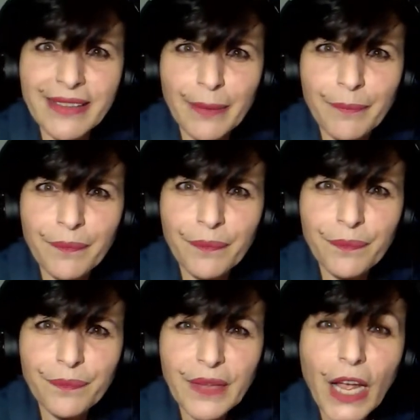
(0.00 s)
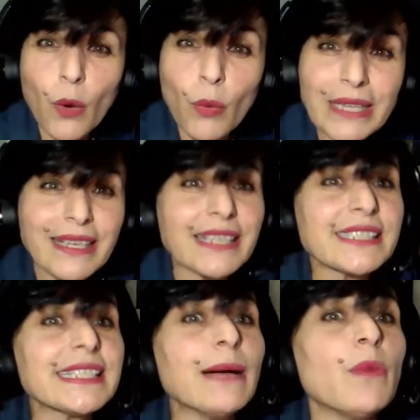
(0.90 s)
them. What are
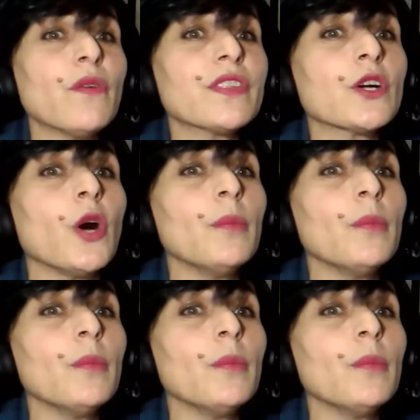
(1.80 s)
some of the